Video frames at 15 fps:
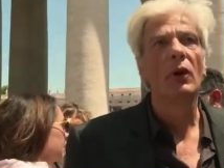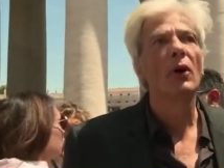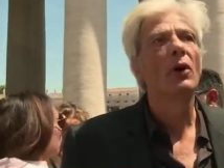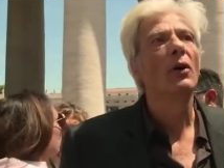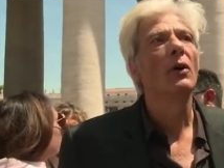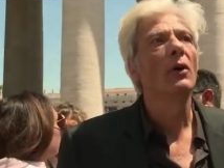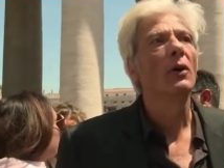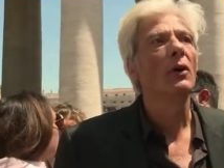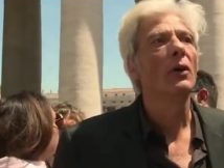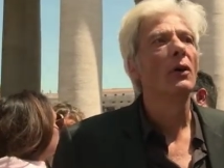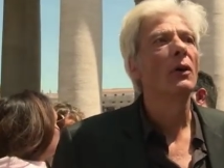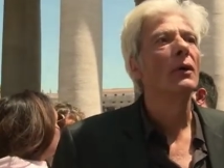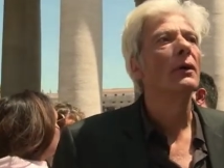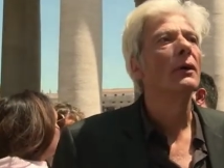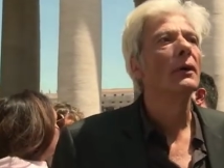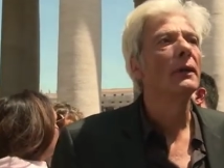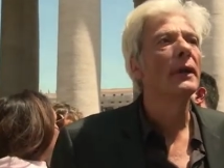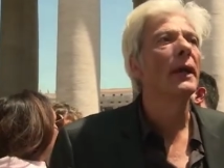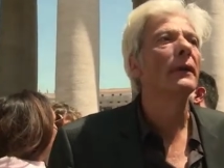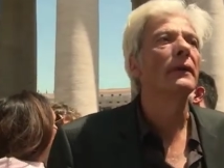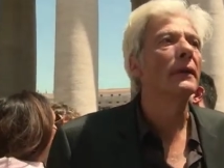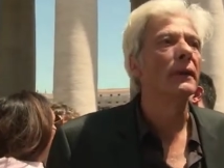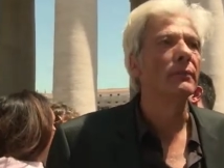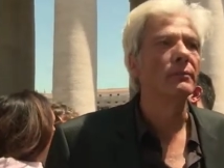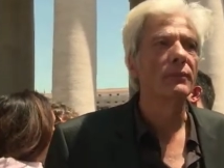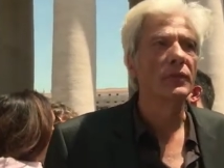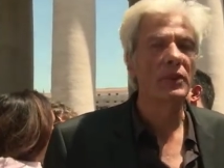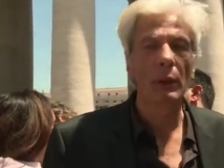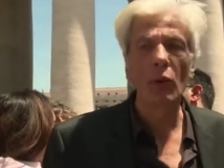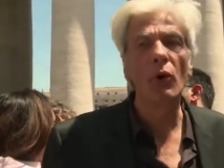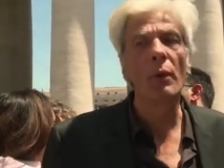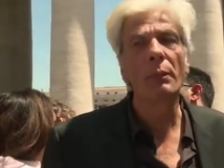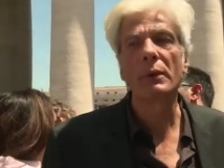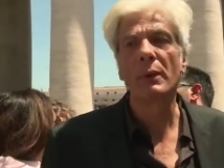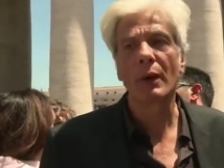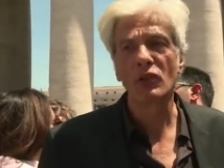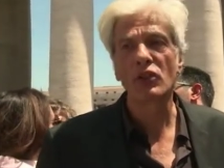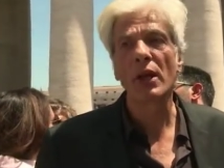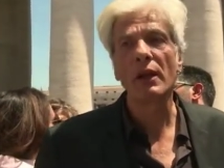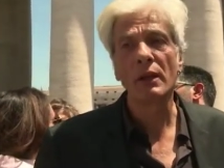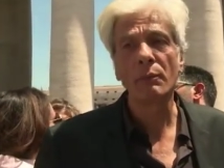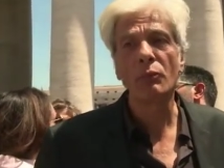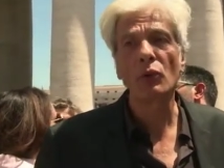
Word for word: do have now the Vatican cooperation,